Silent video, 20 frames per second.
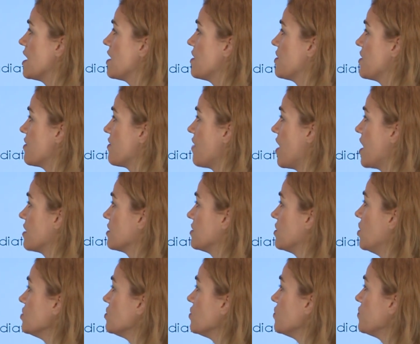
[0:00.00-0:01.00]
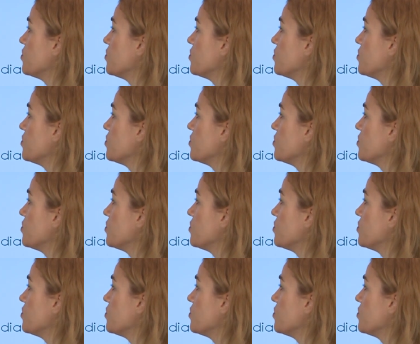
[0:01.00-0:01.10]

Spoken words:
There are a lot of